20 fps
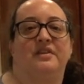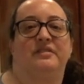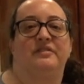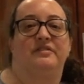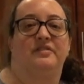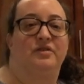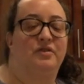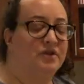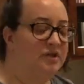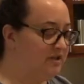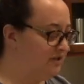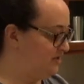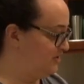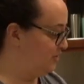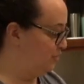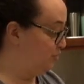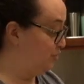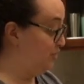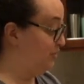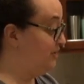the floor,
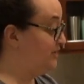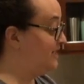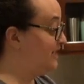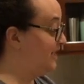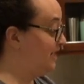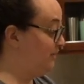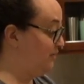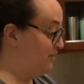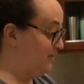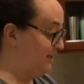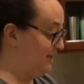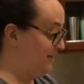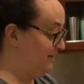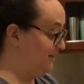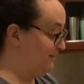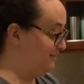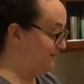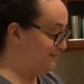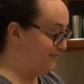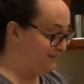so put a towel down.
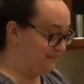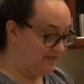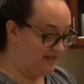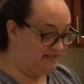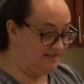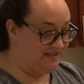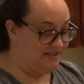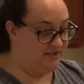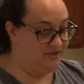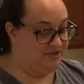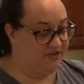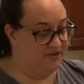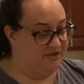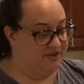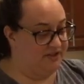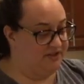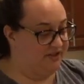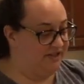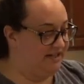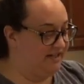It's easier to
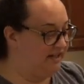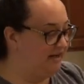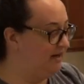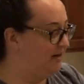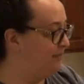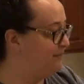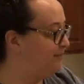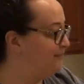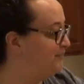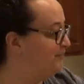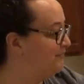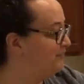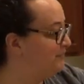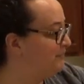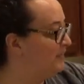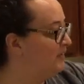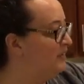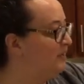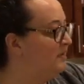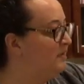clean up.
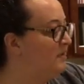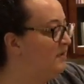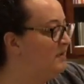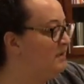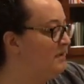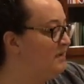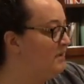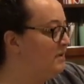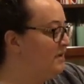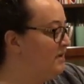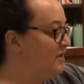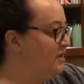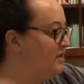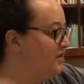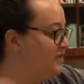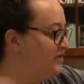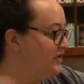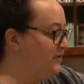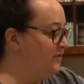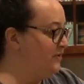
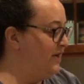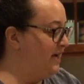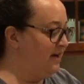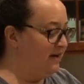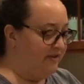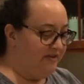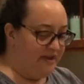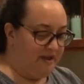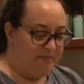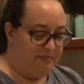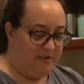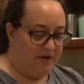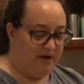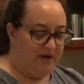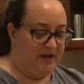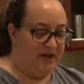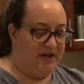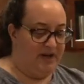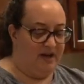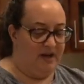So now that
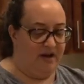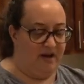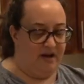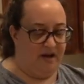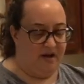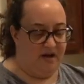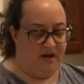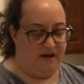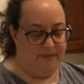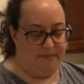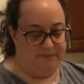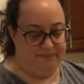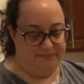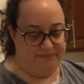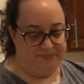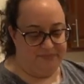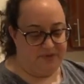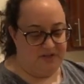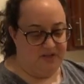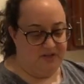my
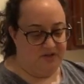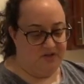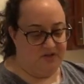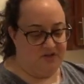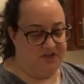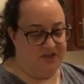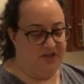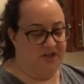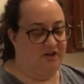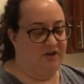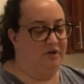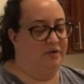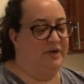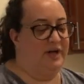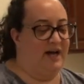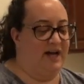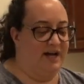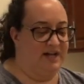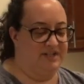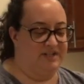dough
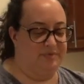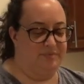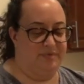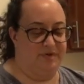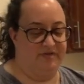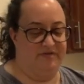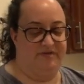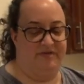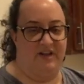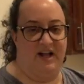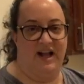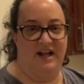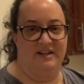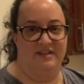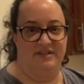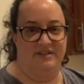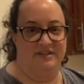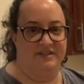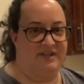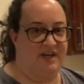has been
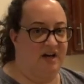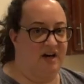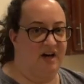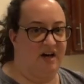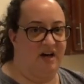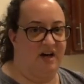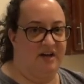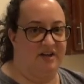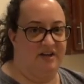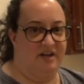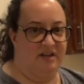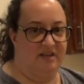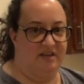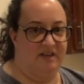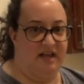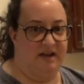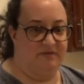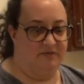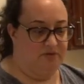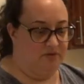flattened on
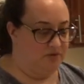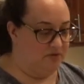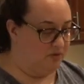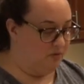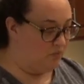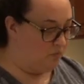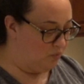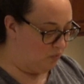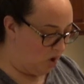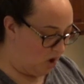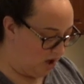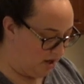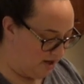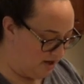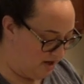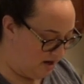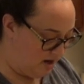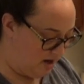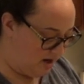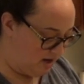level
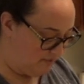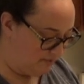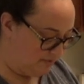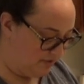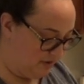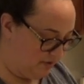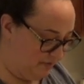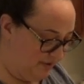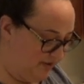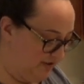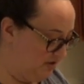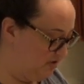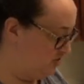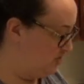1, I'm going to